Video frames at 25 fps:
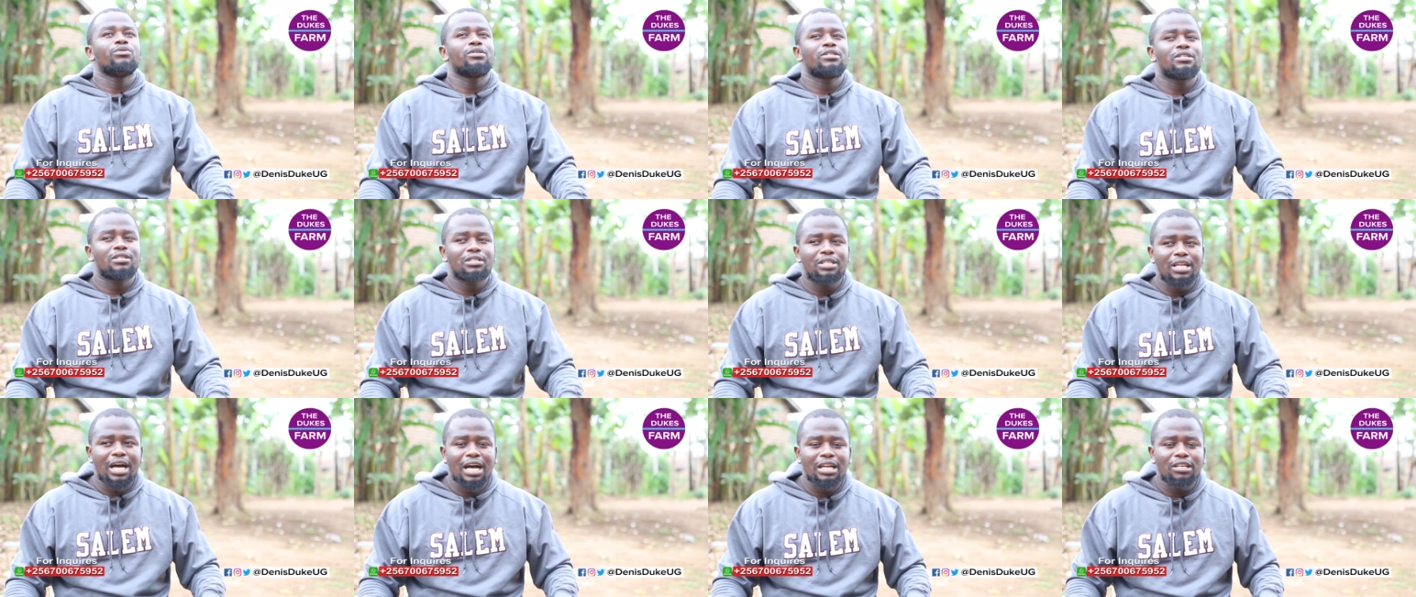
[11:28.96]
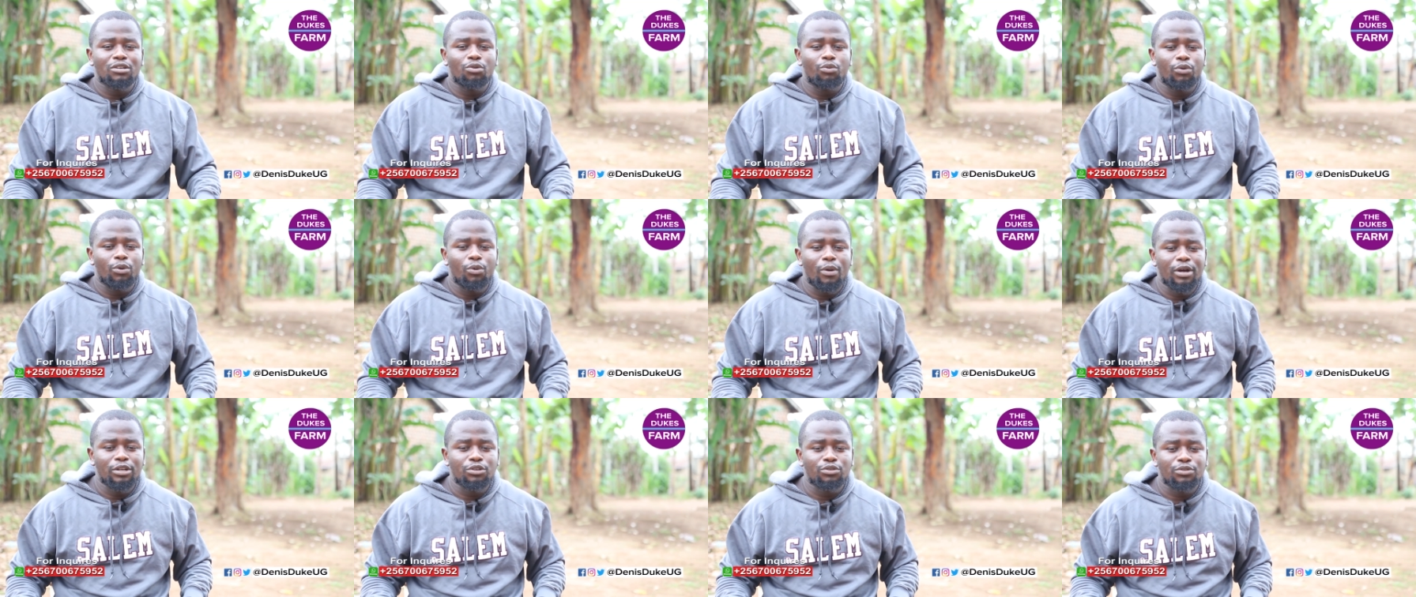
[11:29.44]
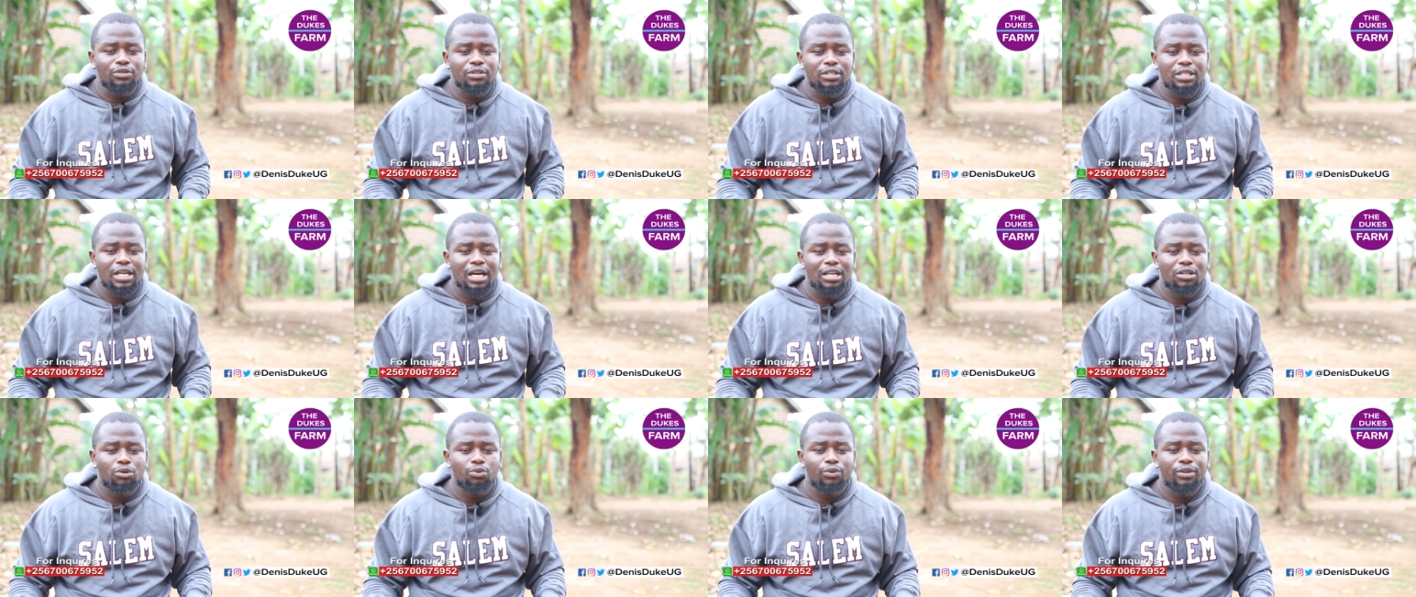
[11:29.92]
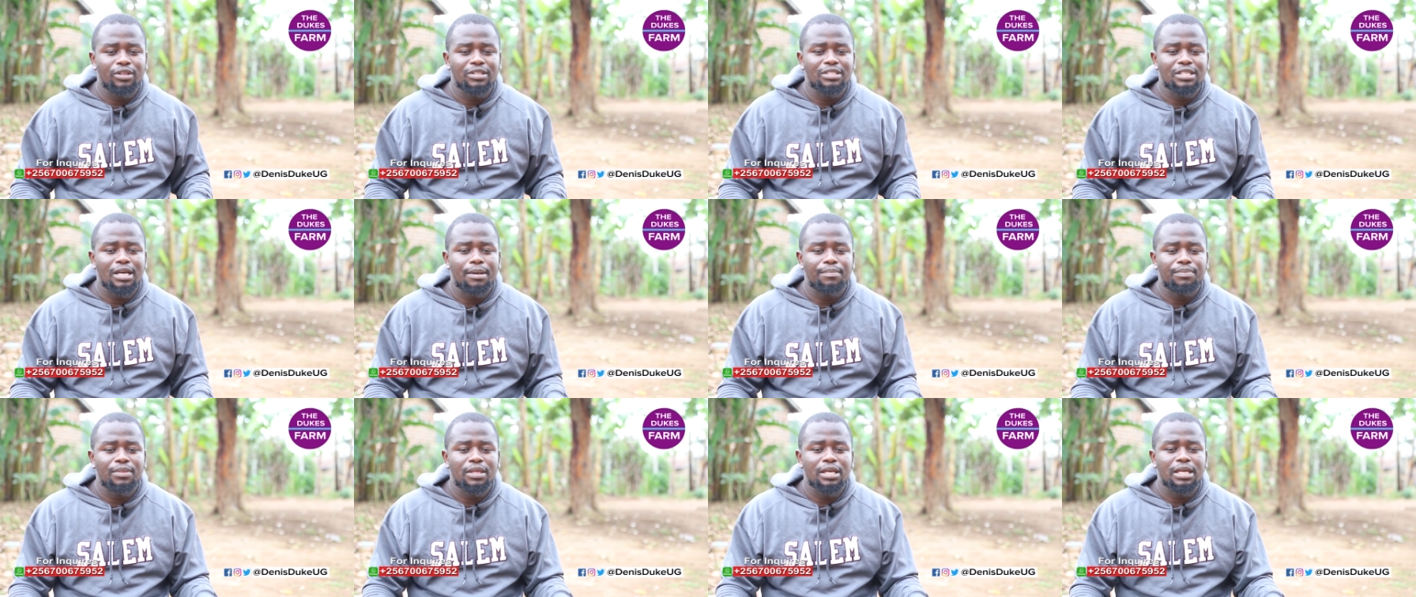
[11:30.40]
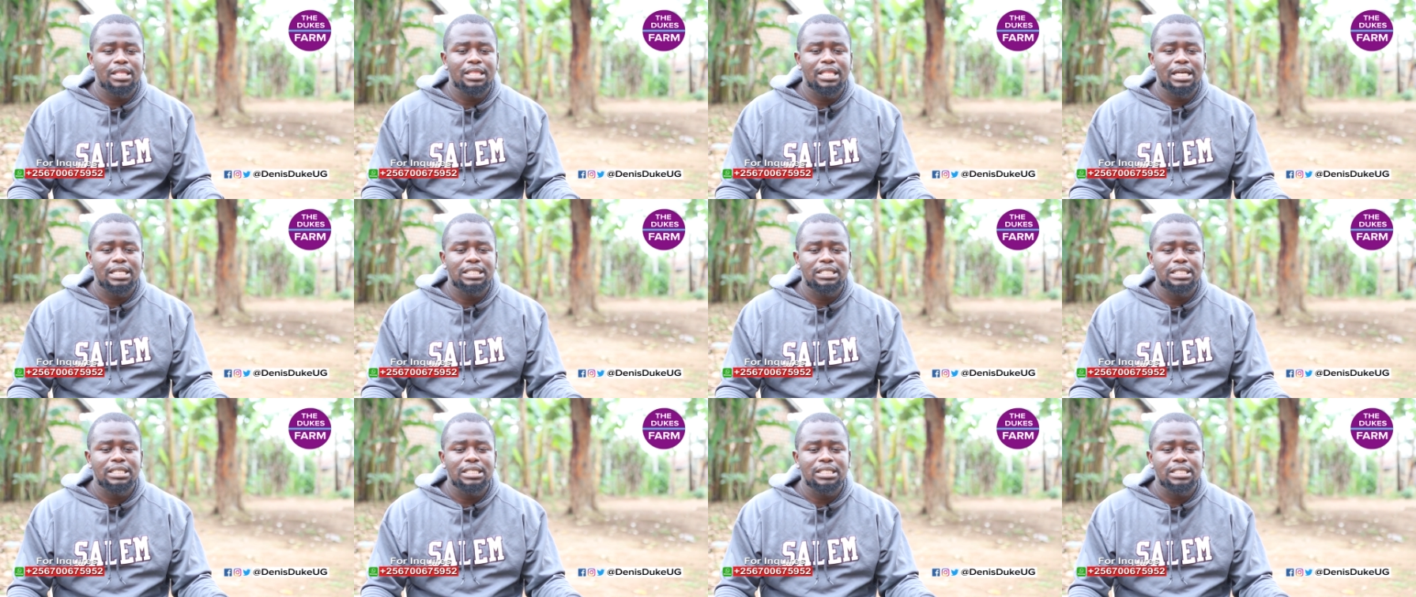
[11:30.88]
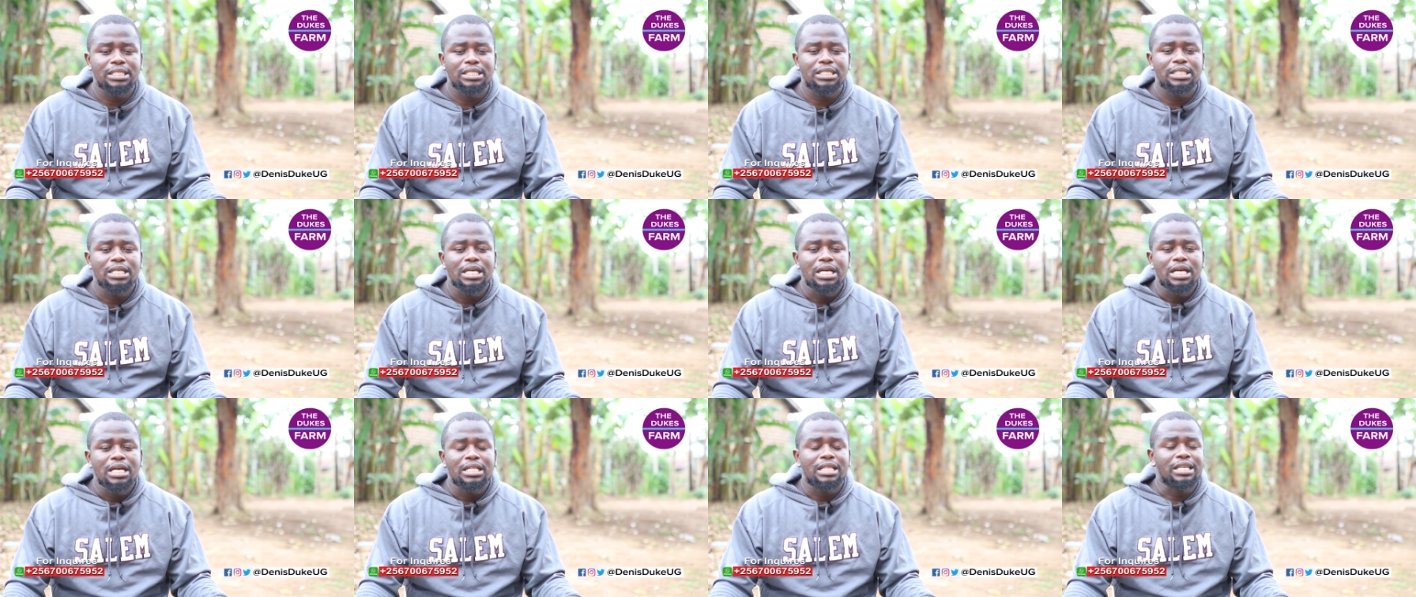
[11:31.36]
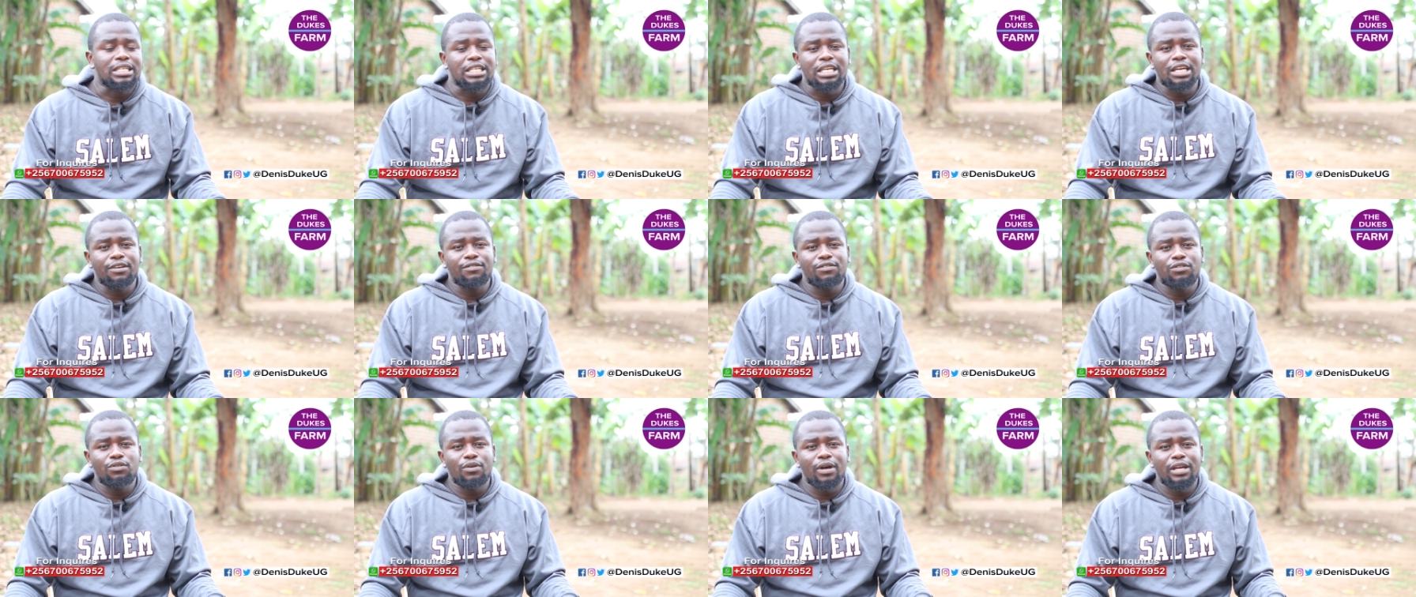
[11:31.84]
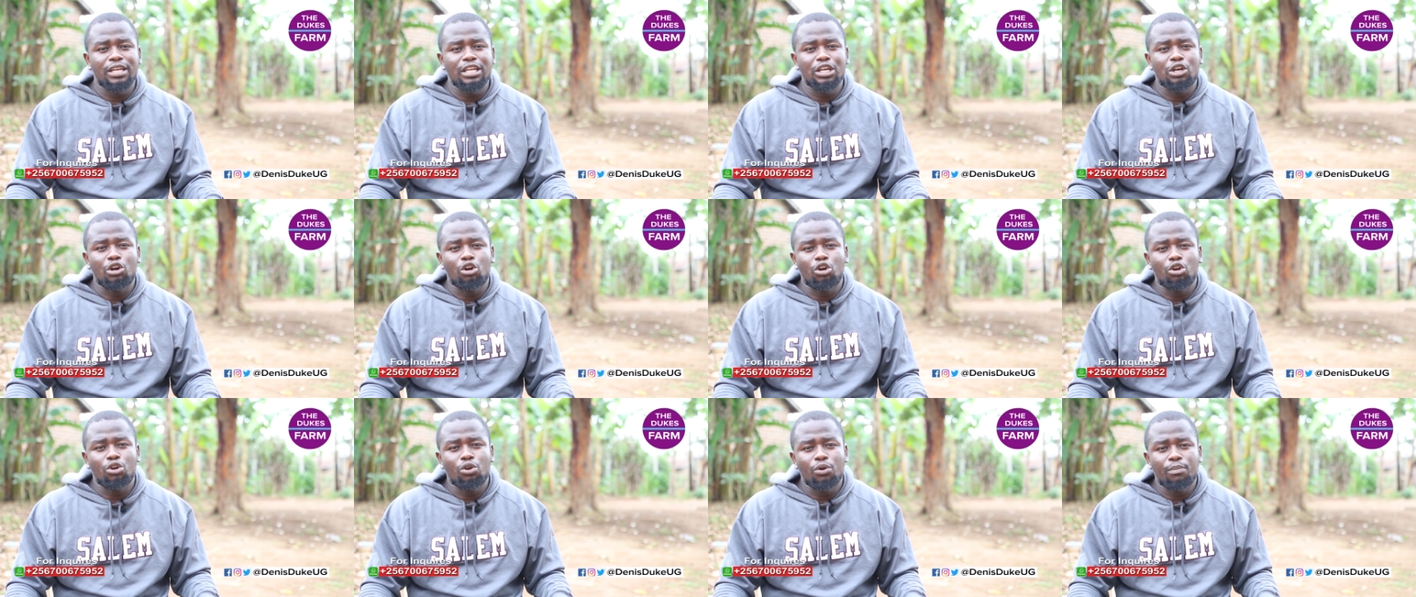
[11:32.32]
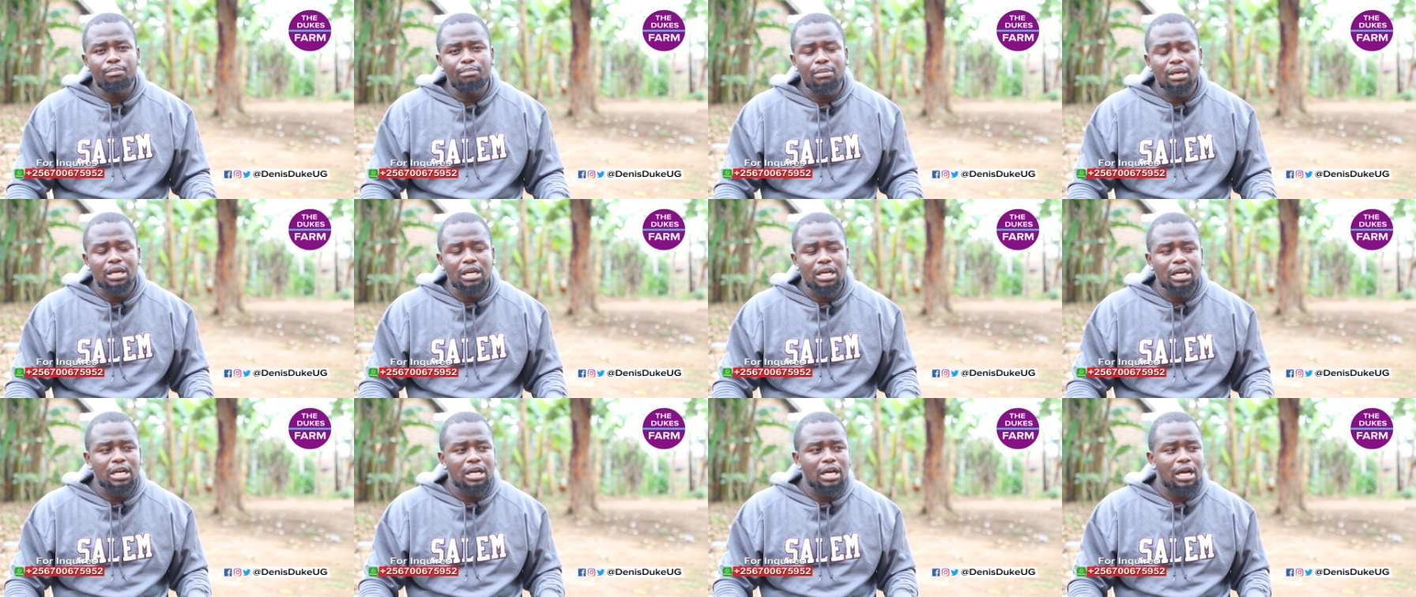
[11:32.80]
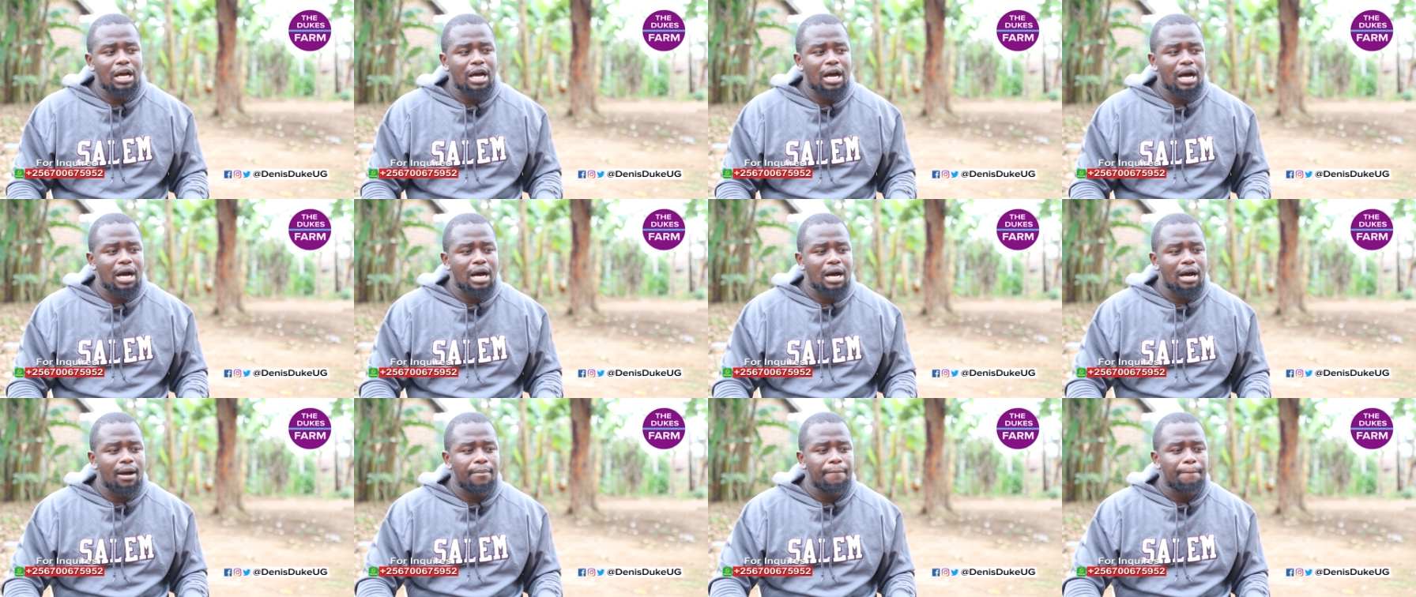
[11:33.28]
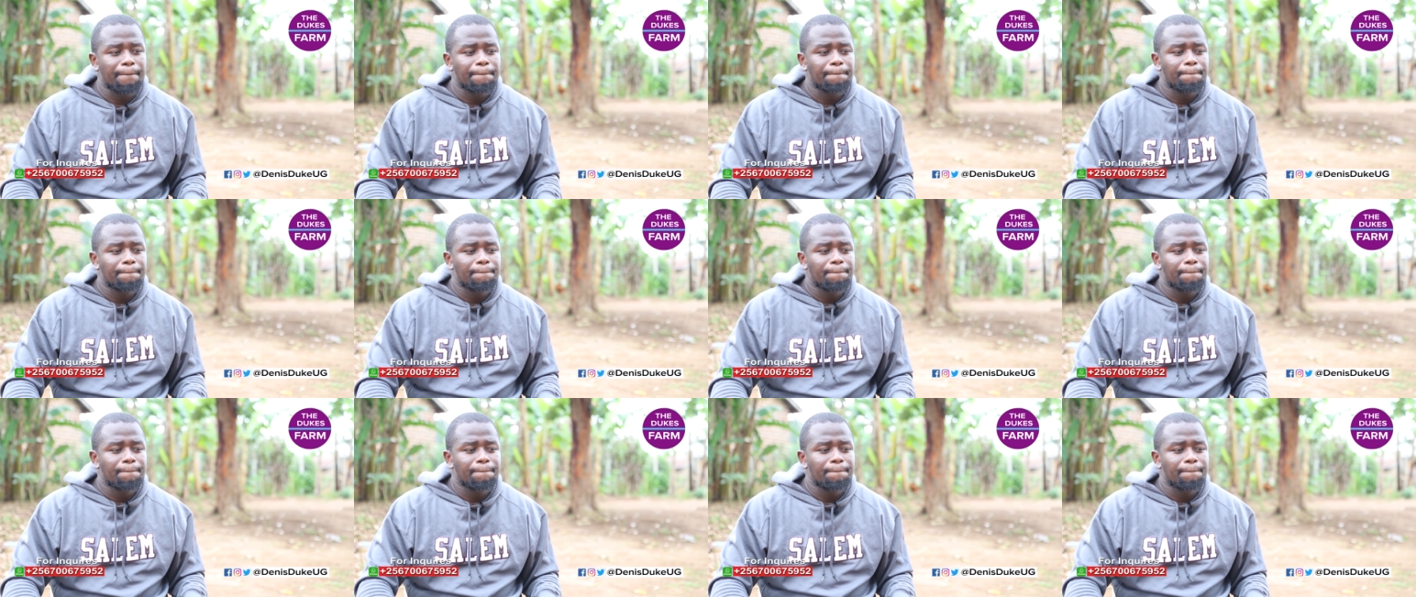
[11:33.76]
We start, we want to start with something that is, that gives you an economic uh,